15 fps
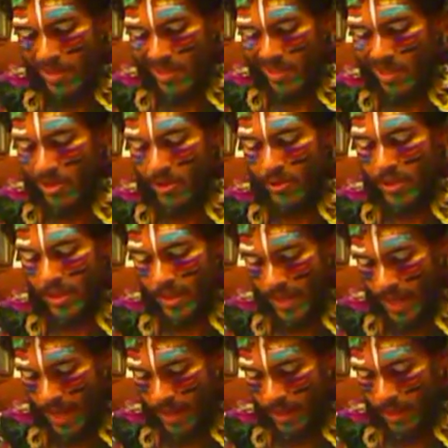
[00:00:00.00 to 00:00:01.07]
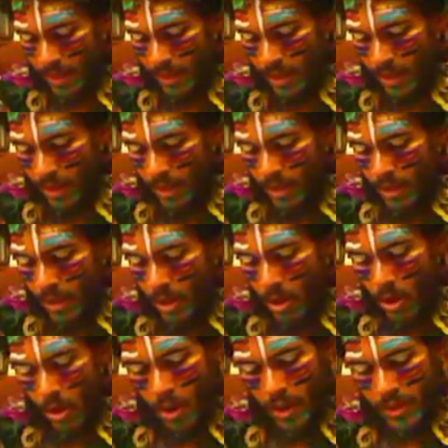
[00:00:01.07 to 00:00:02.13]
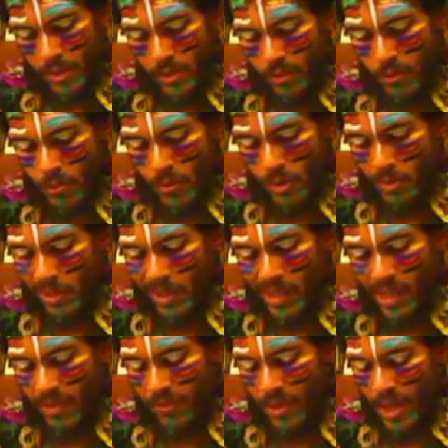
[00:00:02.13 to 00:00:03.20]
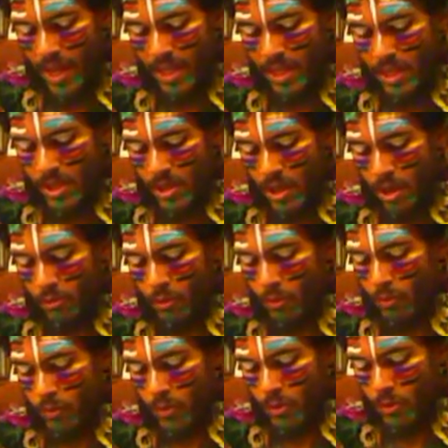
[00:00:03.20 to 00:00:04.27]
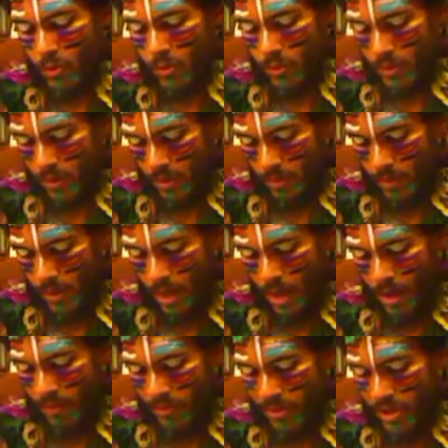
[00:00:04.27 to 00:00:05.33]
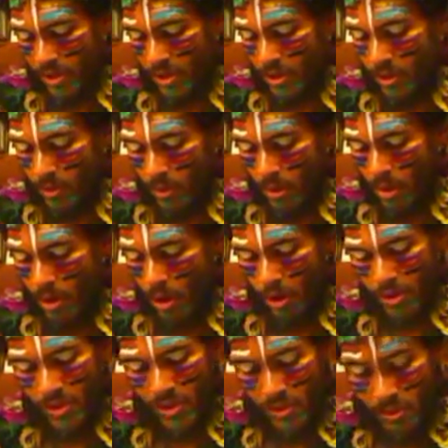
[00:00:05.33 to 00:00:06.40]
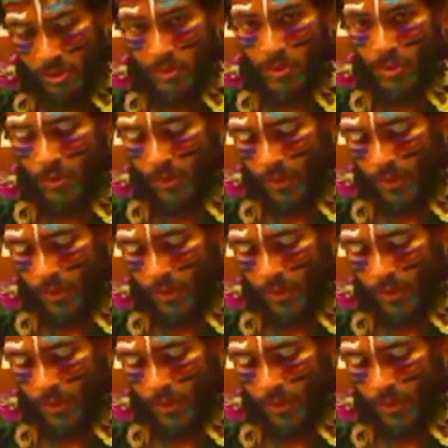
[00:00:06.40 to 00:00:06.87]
misunderstanding caused through the belief that general rules of this cure are suitable